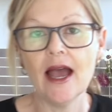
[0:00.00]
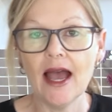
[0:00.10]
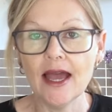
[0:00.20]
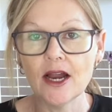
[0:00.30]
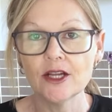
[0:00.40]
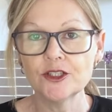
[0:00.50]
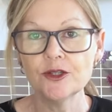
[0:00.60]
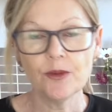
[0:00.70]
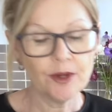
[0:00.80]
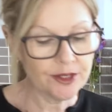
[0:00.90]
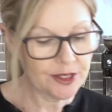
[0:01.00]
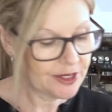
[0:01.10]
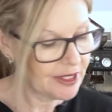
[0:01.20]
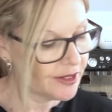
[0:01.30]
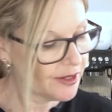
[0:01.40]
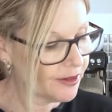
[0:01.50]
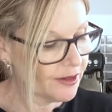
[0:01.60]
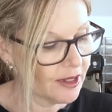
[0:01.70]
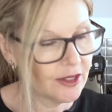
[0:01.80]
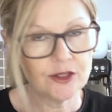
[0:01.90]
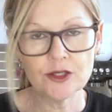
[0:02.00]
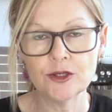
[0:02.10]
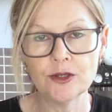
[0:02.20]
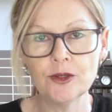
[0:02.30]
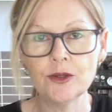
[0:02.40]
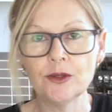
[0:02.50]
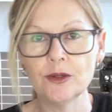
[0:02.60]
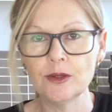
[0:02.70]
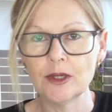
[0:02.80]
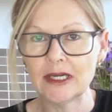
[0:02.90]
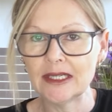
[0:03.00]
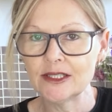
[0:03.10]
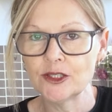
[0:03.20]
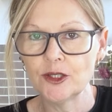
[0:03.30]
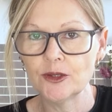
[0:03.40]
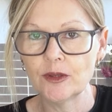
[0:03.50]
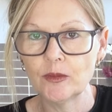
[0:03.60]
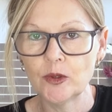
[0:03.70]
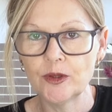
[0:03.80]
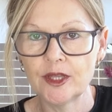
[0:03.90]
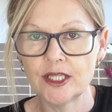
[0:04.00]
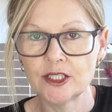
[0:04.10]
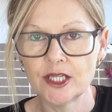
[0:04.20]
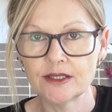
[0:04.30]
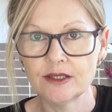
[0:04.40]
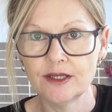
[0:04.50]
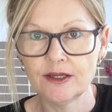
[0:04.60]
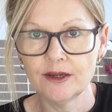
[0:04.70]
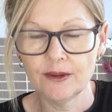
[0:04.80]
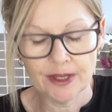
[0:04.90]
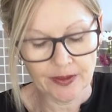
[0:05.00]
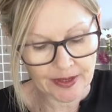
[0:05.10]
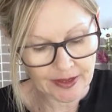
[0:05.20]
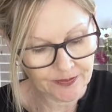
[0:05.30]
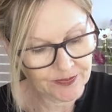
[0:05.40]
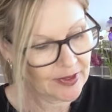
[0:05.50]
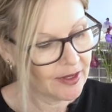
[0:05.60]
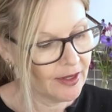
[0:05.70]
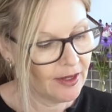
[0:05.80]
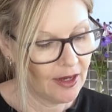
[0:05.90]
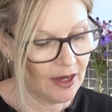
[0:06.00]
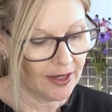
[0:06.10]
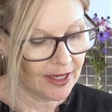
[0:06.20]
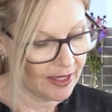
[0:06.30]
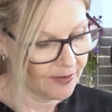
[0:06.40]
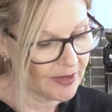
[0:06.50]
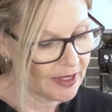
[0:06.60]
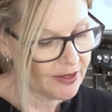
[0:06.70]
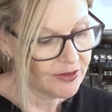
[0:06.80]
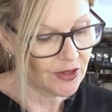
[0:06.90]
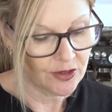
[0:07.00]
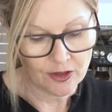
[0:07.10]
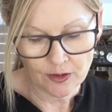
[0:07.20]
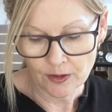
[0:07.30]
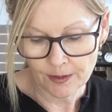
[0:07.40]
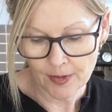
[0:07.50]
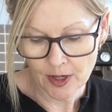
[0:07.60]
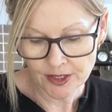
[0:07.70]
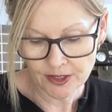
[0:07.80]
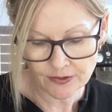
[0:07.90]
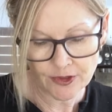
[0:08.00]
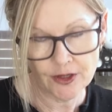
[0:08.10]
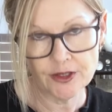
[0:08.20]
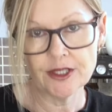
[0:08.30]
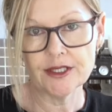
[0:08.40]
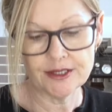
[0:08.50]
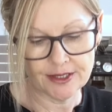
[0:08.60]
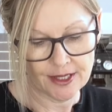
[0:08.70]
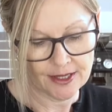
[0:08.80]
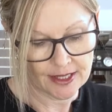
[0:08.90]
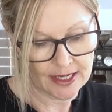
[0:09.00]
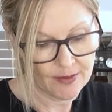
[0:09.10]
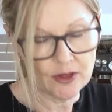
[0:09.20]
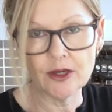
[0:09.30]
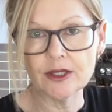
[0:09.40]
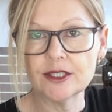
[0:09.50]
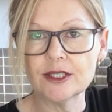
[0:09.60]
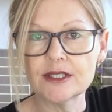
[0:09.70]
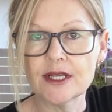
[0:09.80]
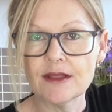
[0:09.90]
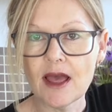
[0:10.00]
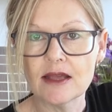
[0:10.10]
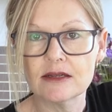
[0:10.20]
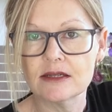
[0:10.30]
And I do want to tell you at least two important things yet, so don't go anywhere. Okay, so you might have noticed that the lemon curd, did you see that?